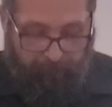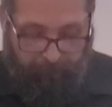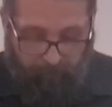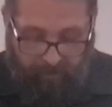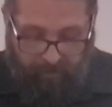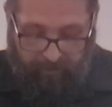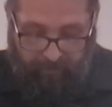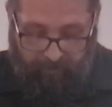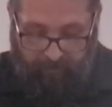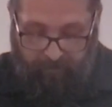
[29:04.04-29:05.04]

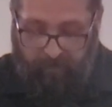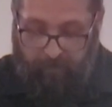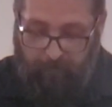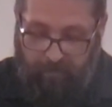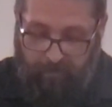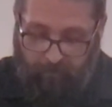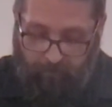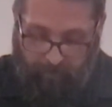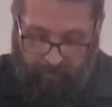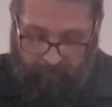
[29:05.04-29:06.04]
freely into the
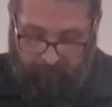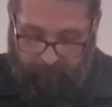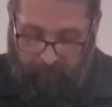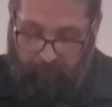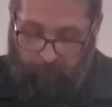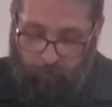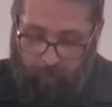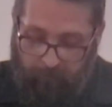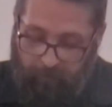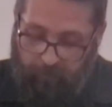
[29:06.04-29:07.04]
mystery of who
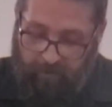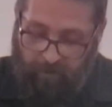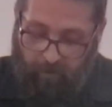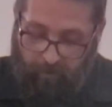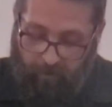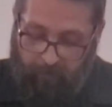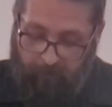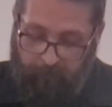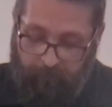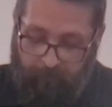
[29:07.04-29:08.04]
we really are,
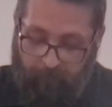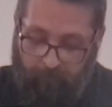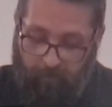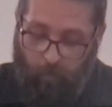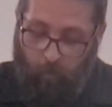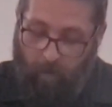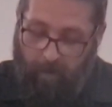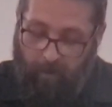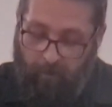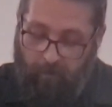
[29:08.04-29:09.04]

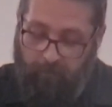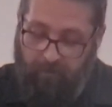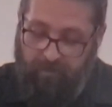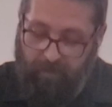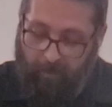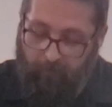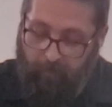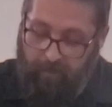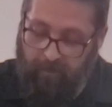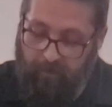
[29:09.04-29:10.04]
aware of the
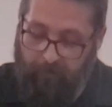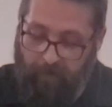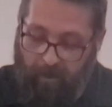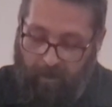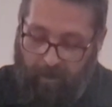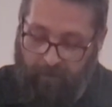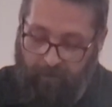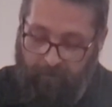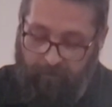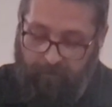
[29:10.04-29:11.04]
sovereignty of God
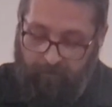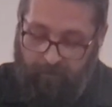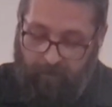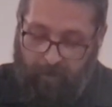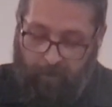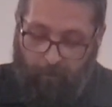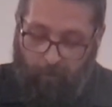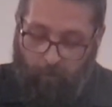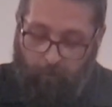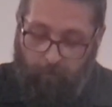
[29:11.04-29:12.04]
and our
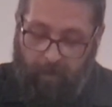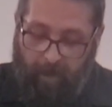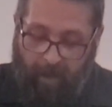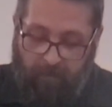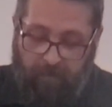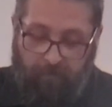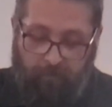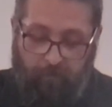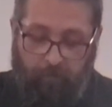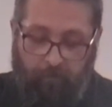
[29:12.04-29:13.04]
own
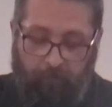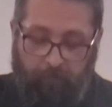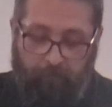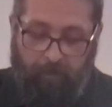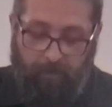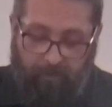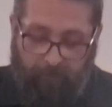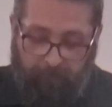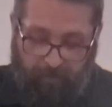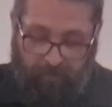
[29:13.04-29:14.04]
absolute
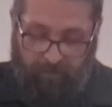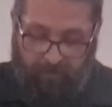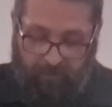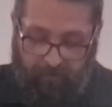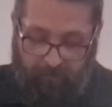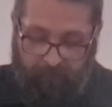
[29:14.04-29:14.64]
inefficiency,